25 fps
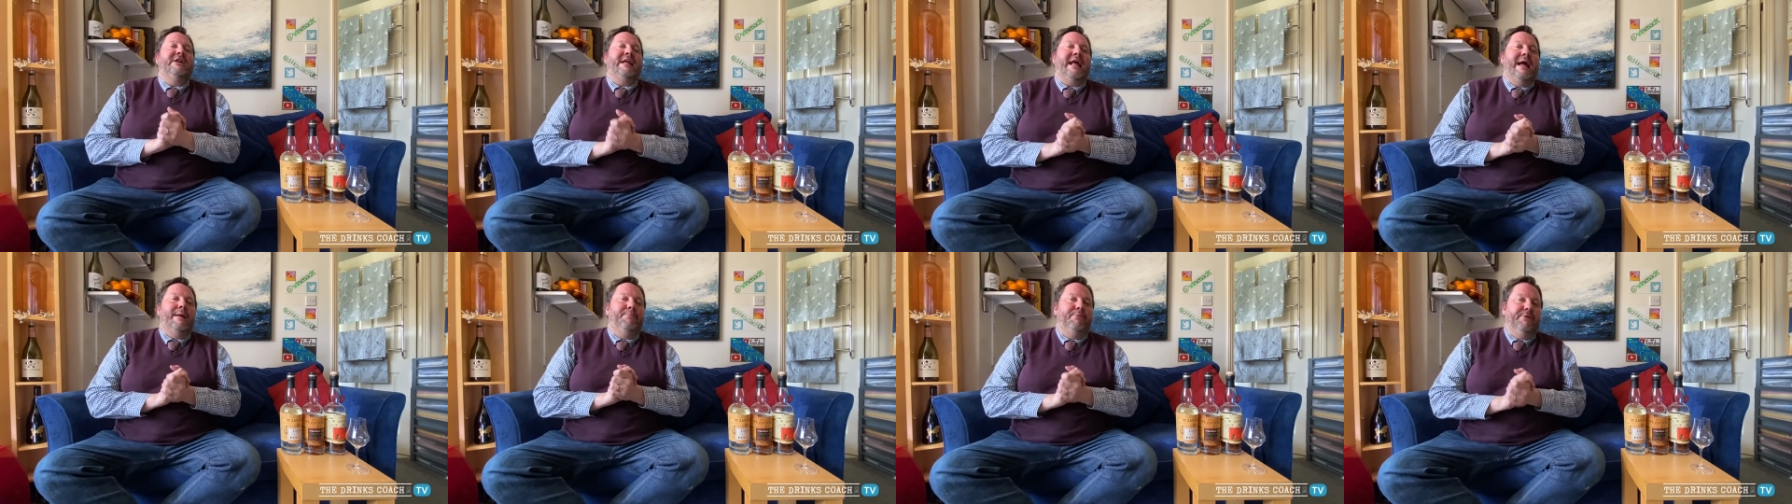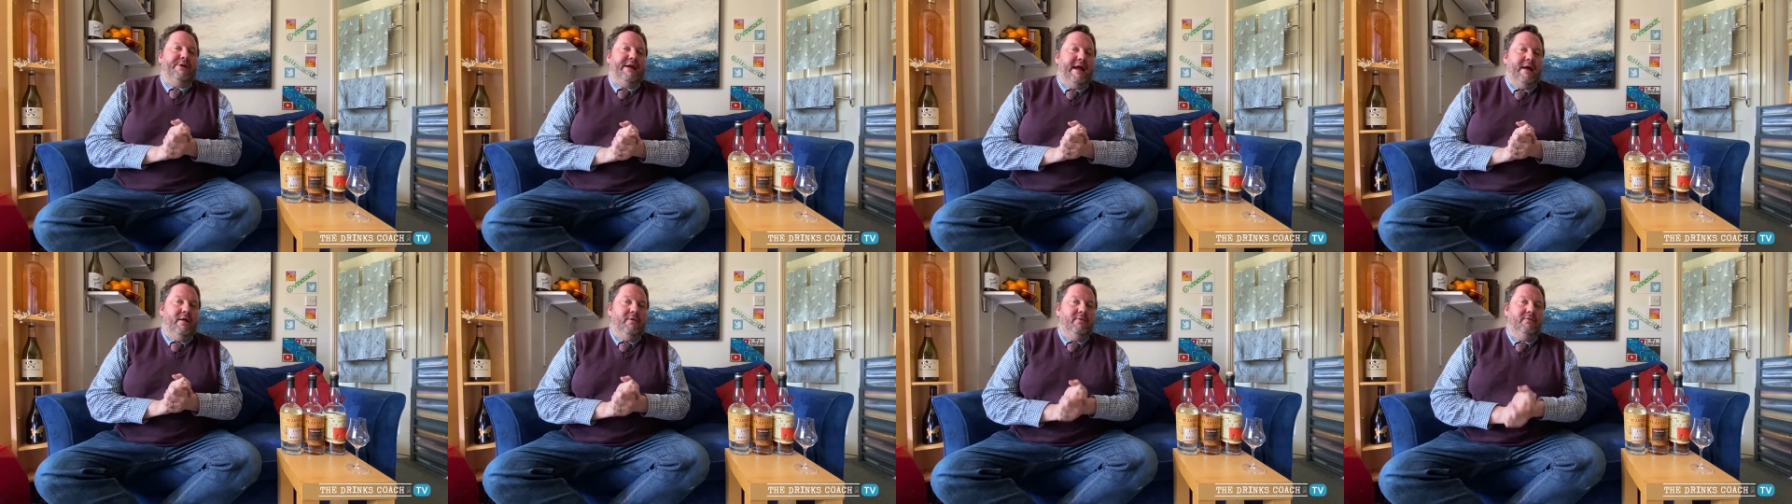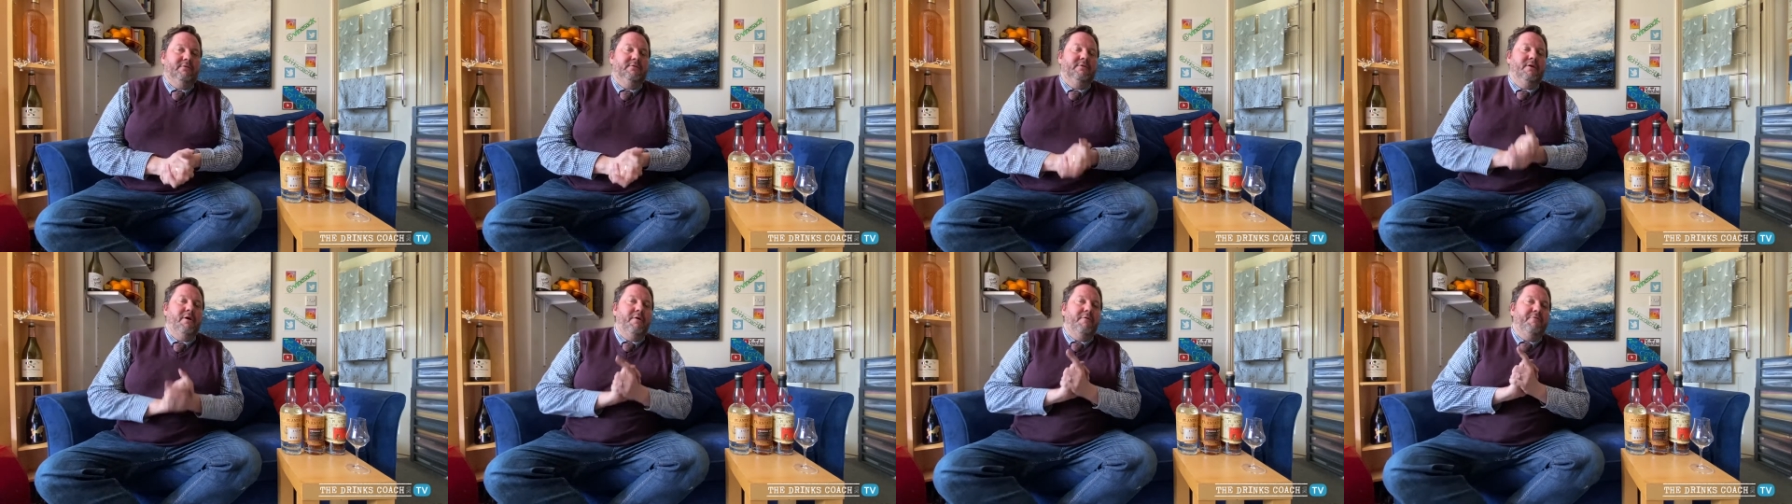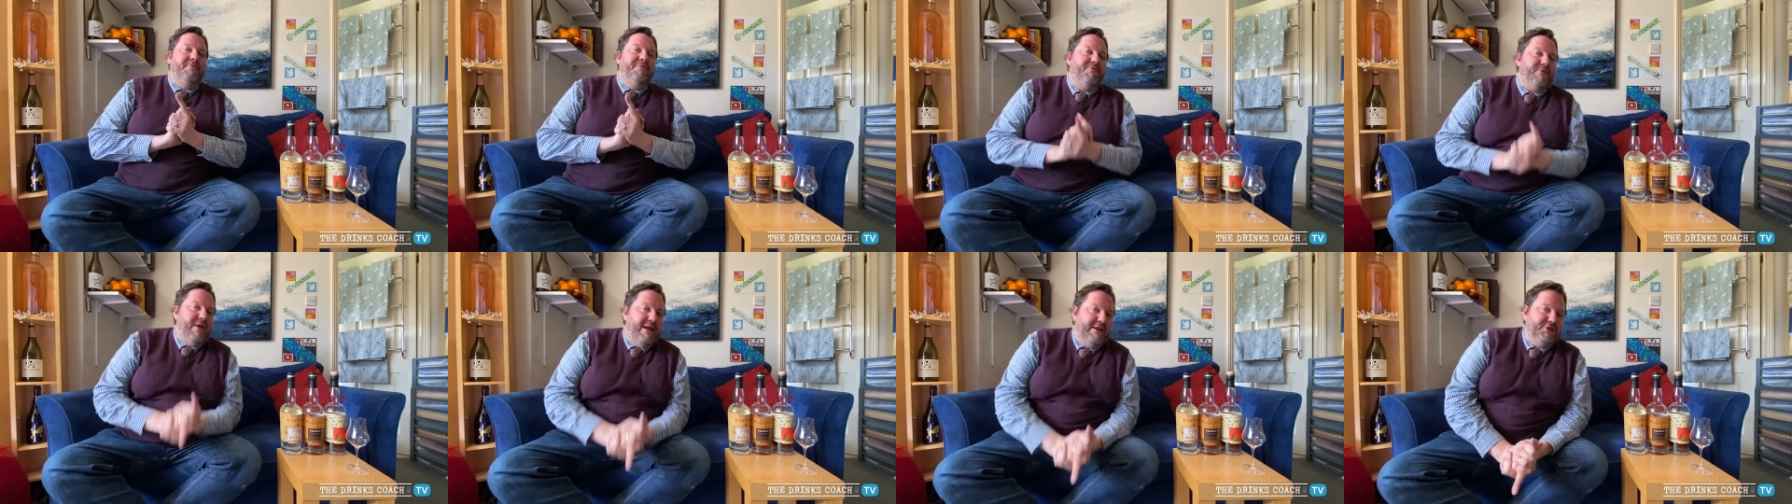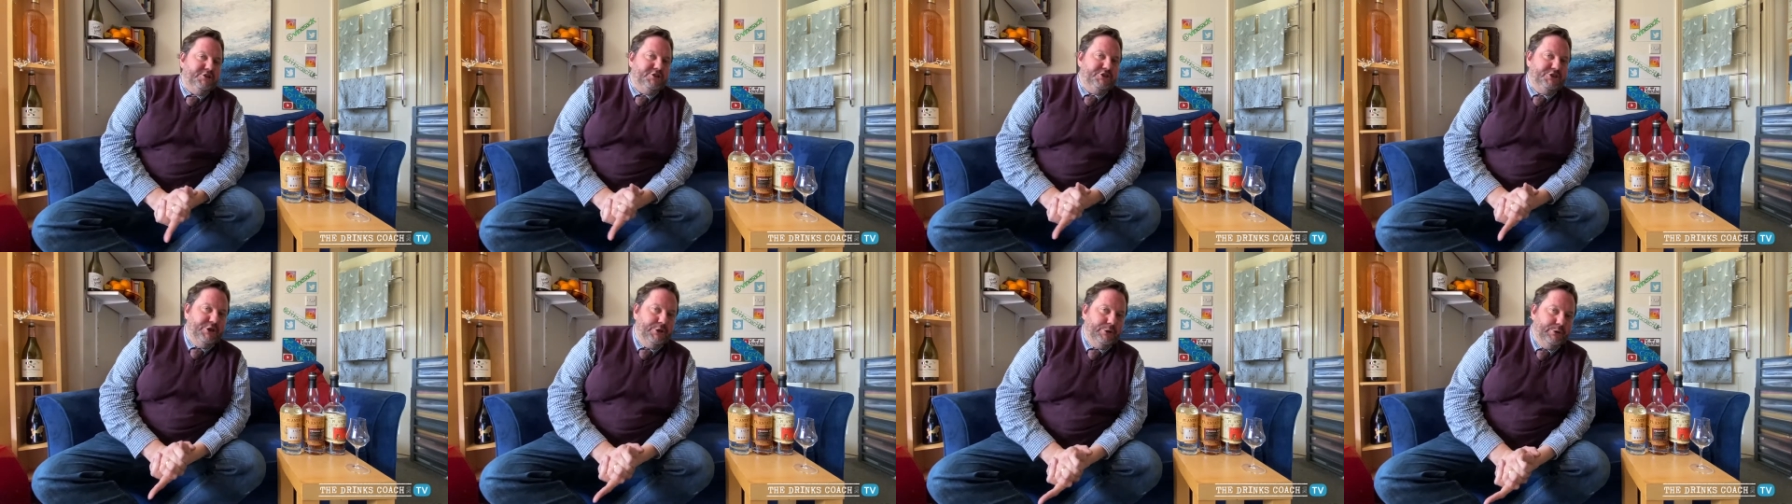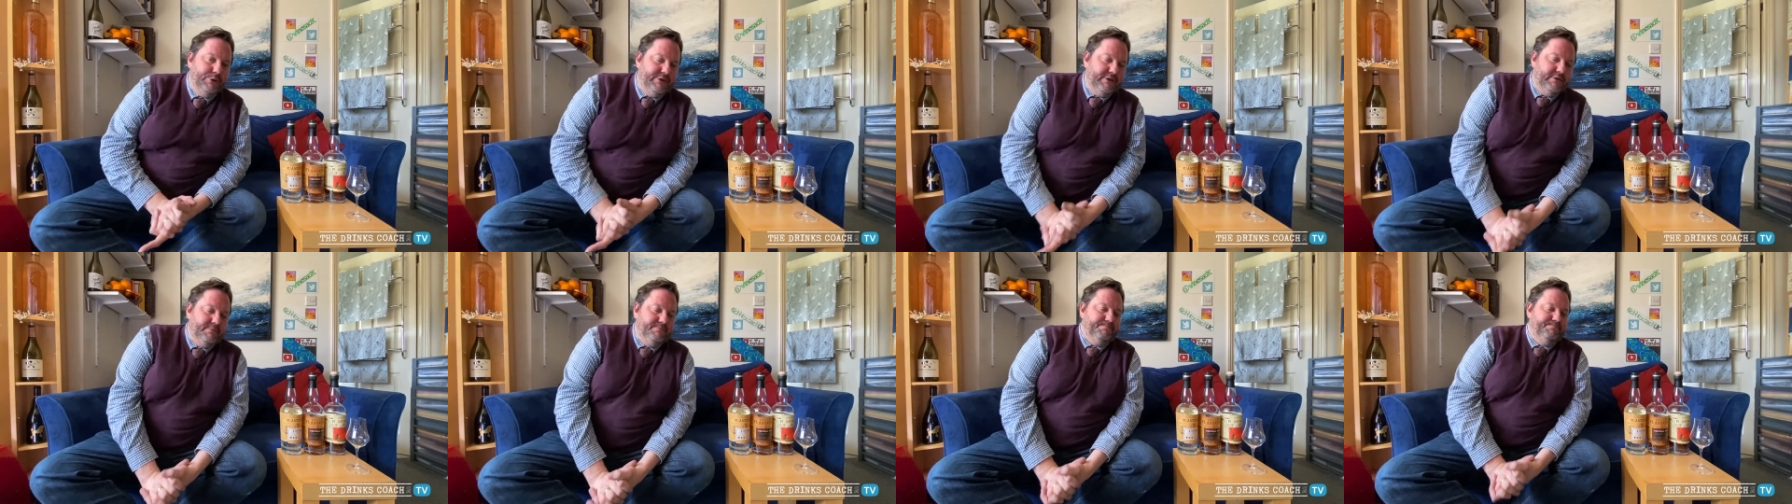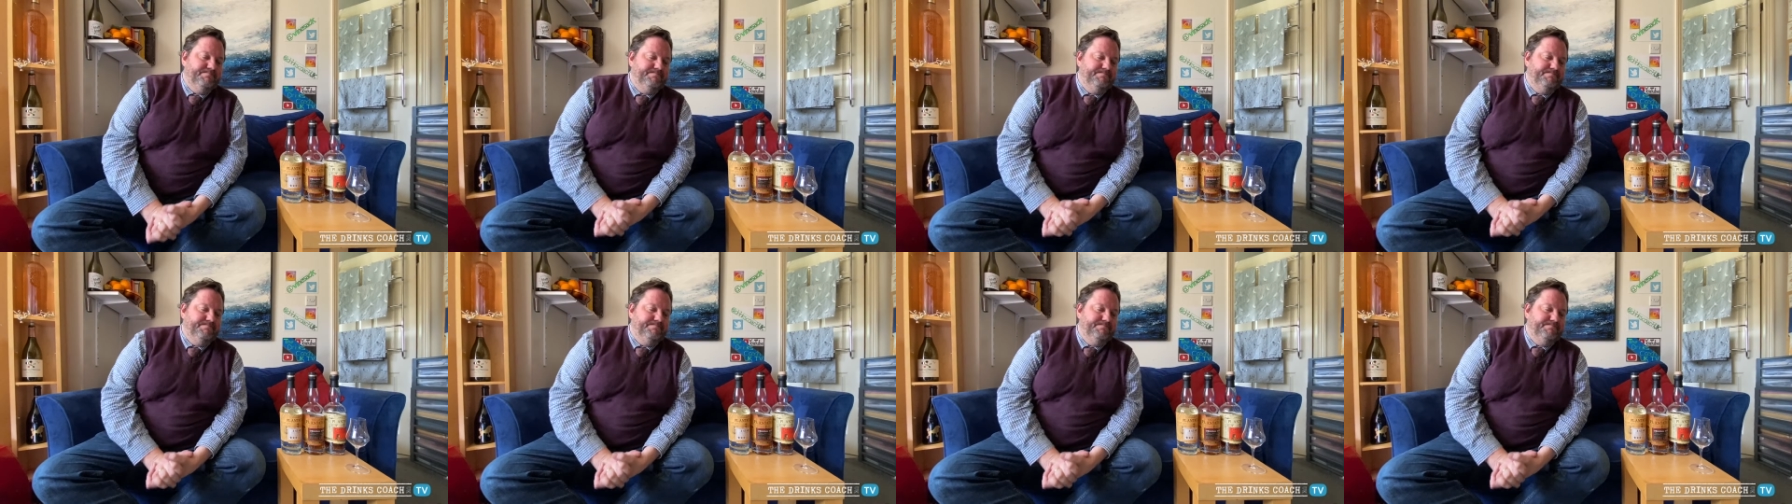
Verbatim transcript: Gabriel, French dude.